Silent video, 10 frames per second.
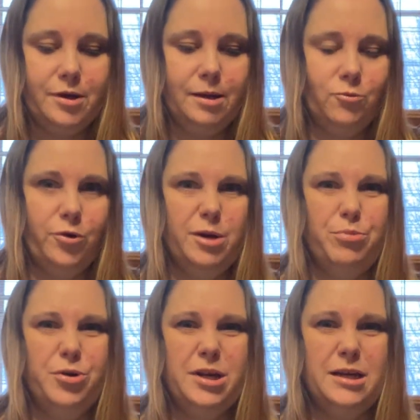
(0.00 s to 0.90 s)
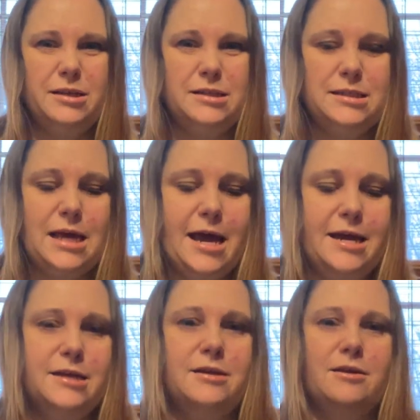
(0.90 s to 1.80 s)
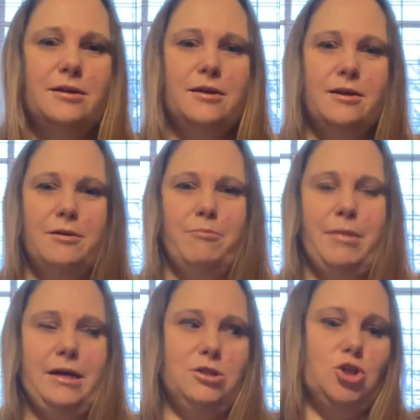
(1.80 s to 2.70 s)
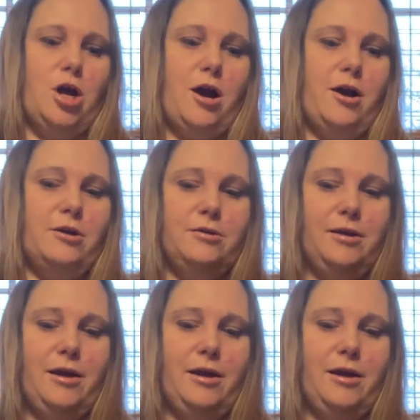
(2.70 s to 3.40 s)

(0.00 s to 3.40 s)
I'm going to put it inside my jar.